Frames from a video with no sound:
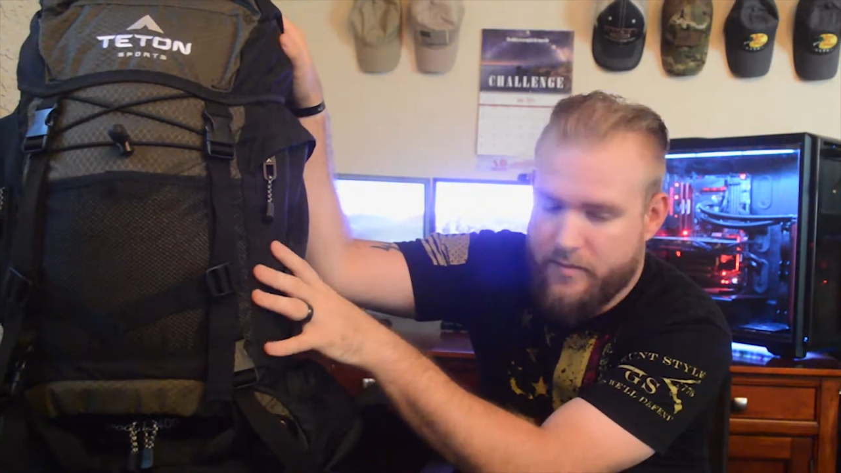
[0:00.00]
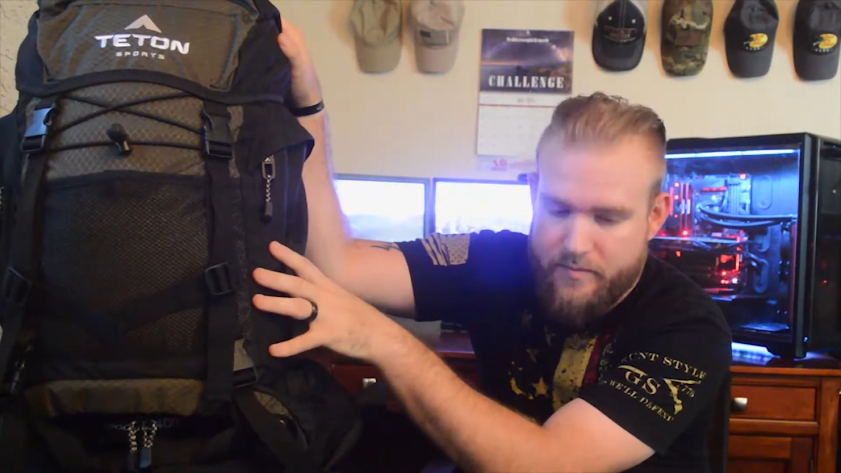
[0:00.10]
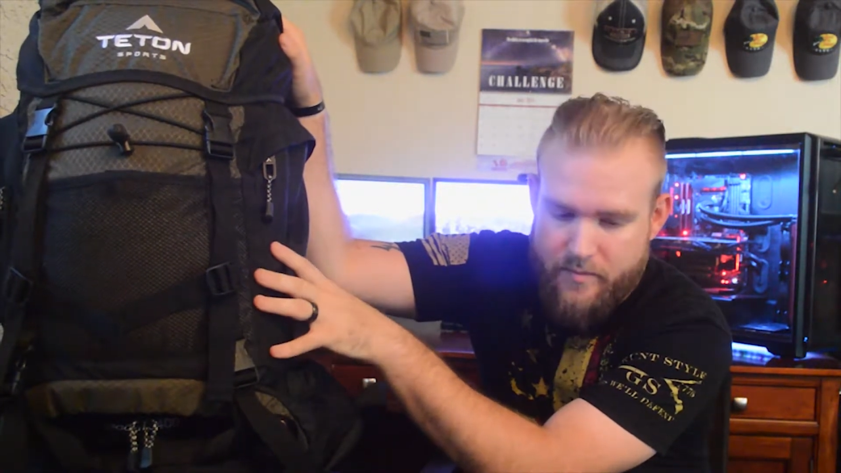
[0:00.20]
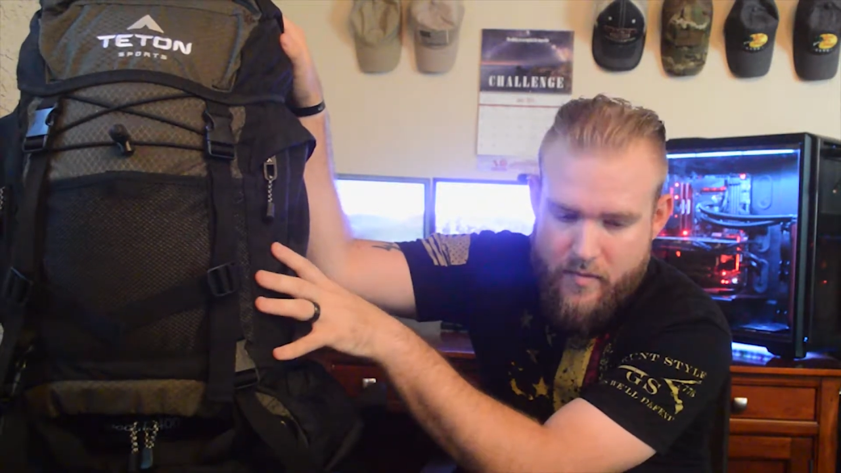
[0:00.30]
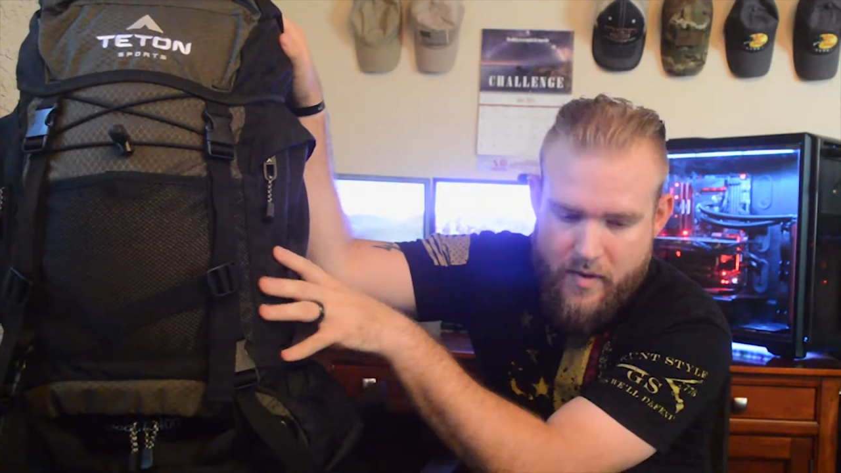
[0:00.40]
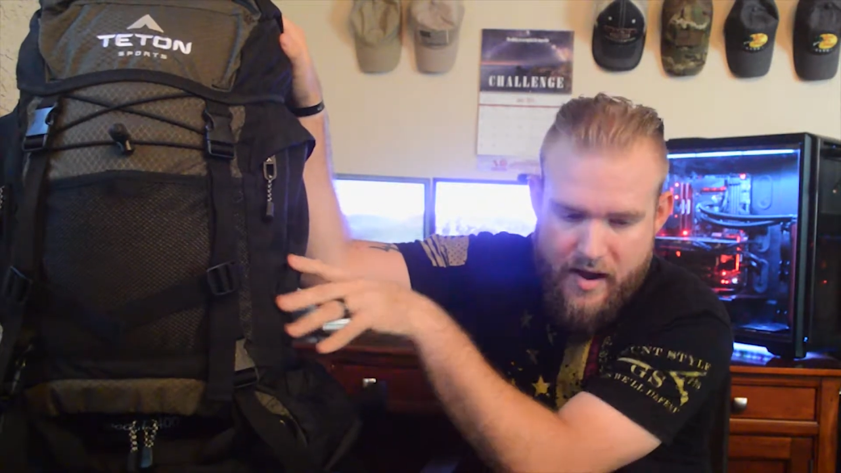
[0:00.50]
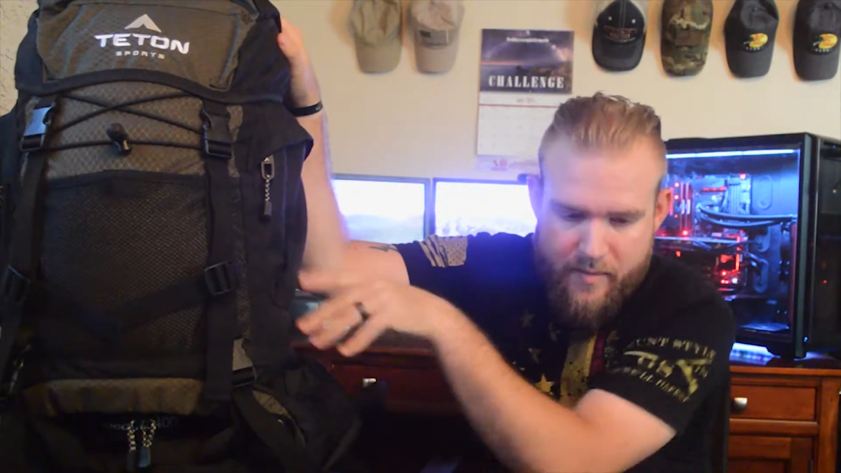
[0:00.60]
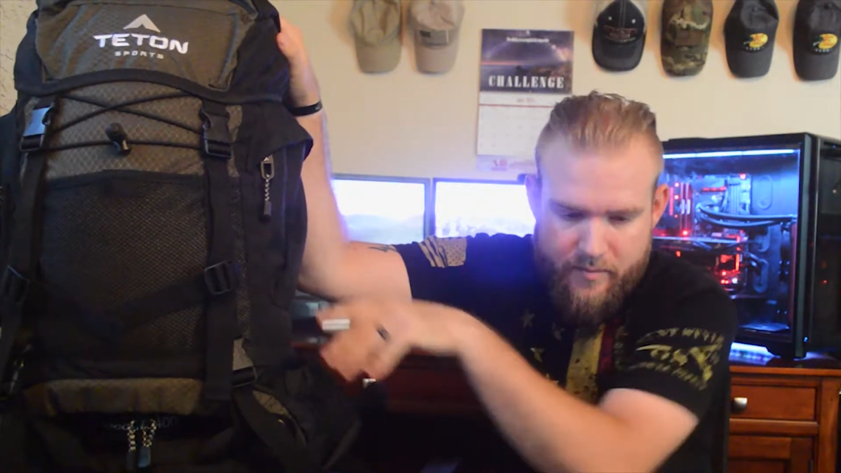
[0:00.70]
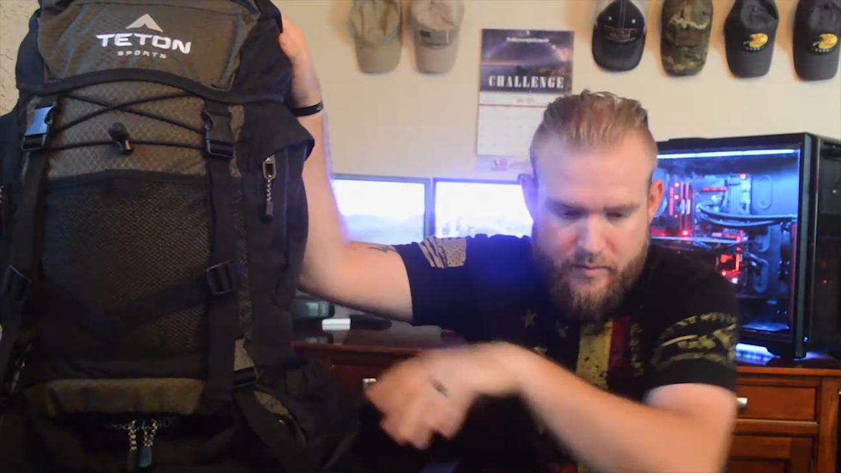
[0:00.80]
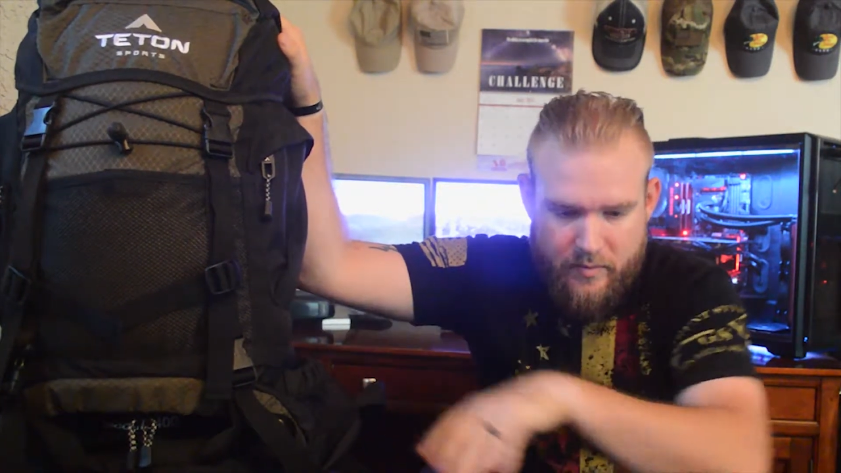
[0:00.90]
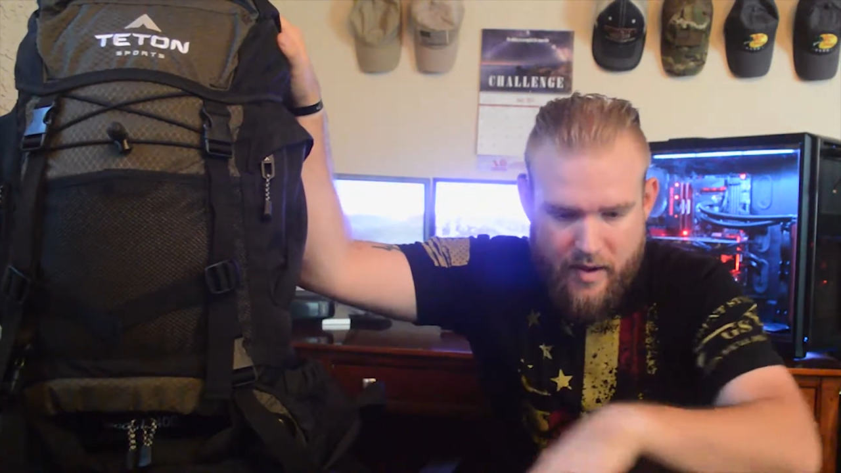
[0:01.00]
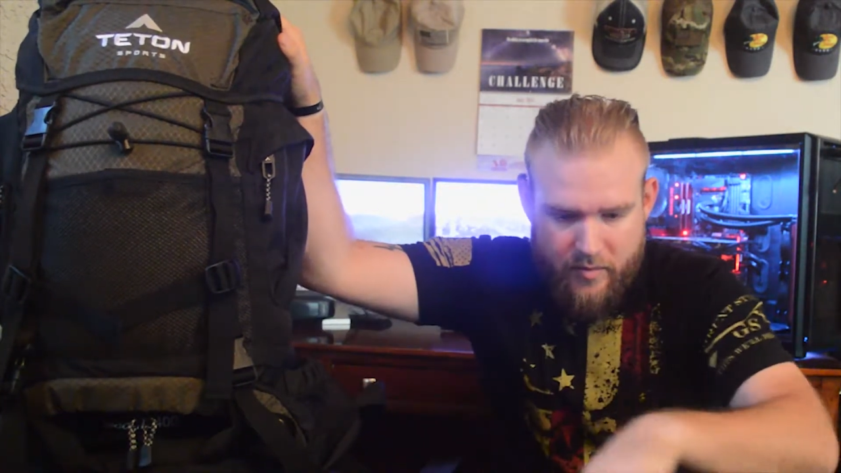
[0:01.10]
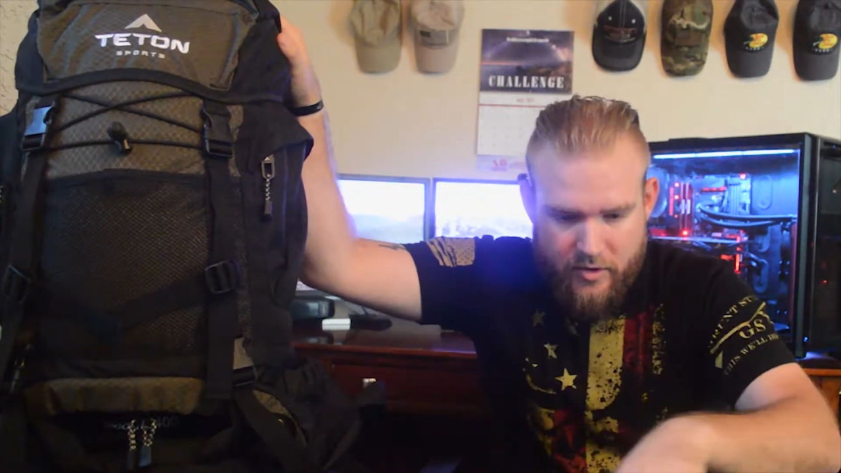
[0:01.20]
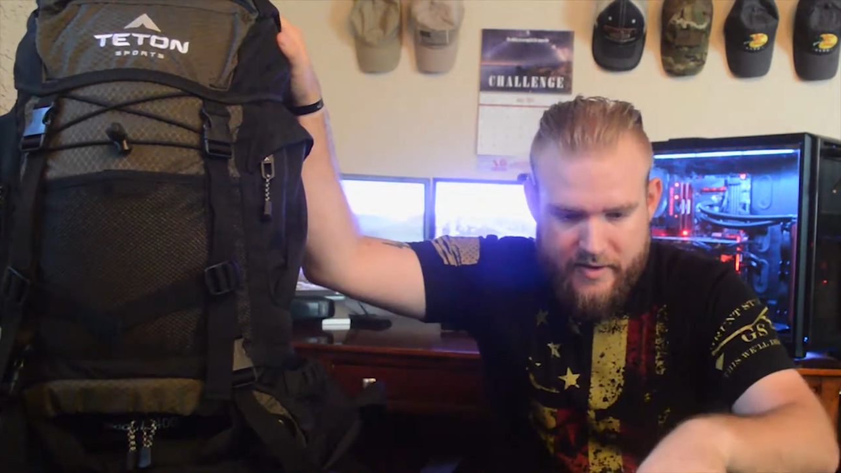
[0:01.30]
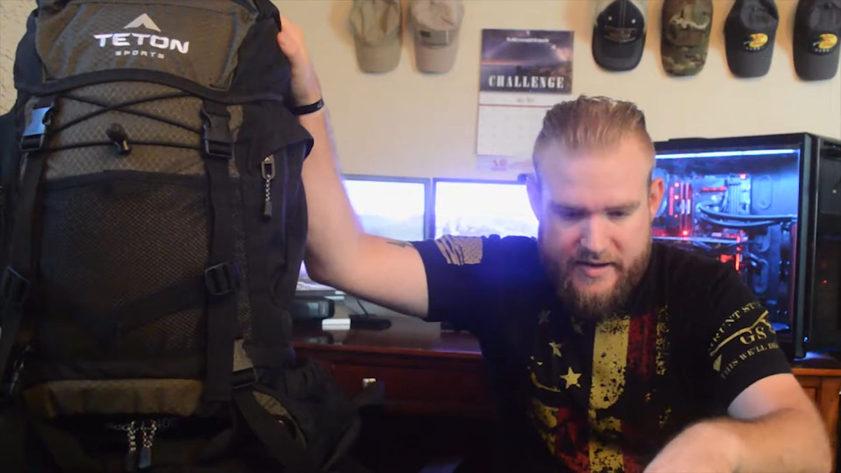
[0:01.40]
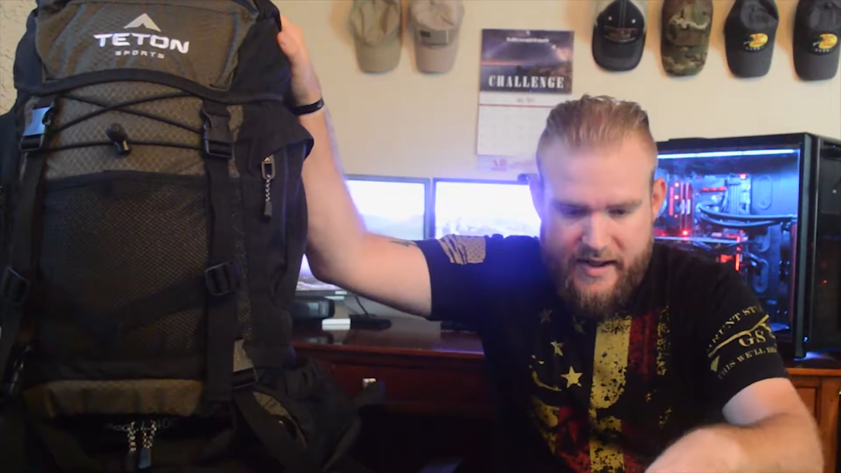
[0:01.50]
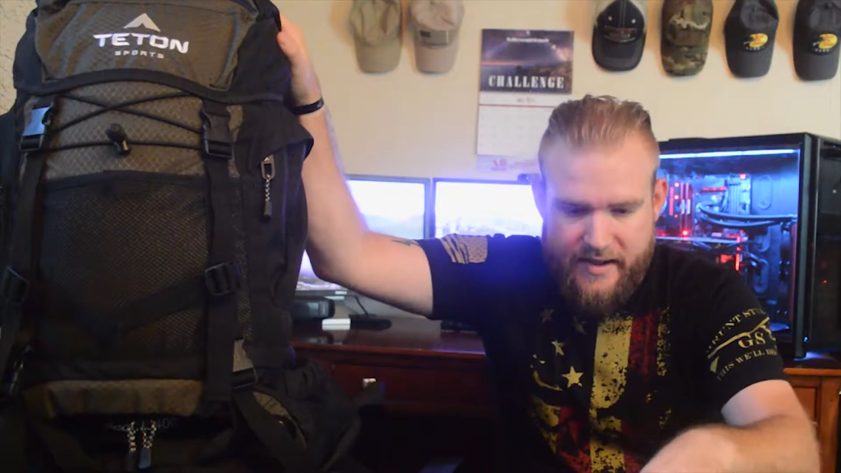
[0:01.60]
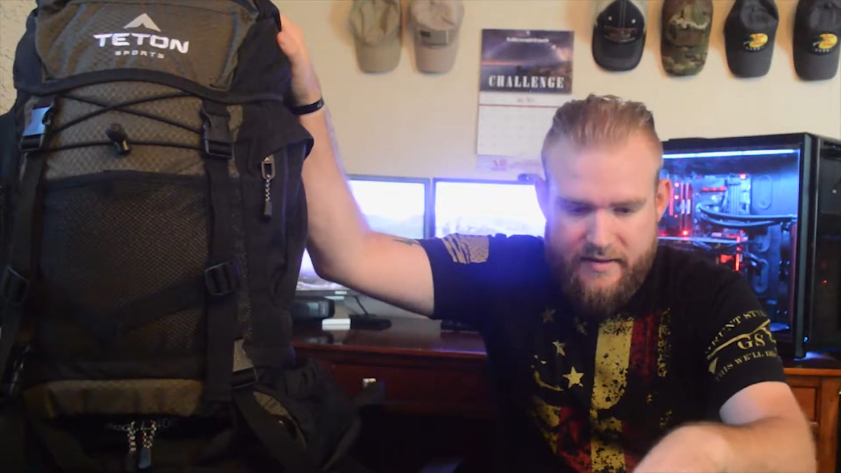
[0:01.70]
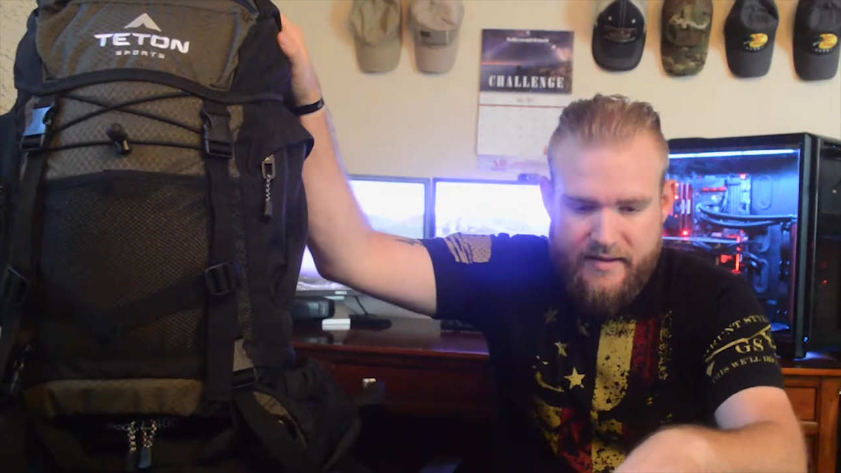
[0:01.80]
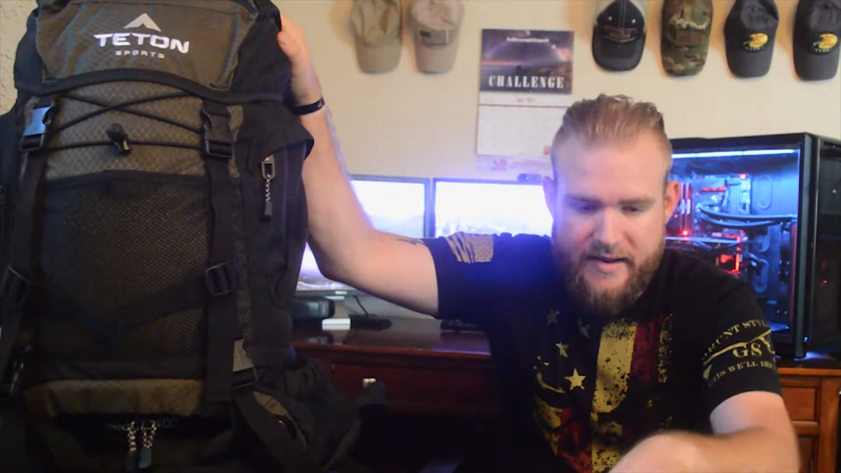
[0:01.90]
to be taking.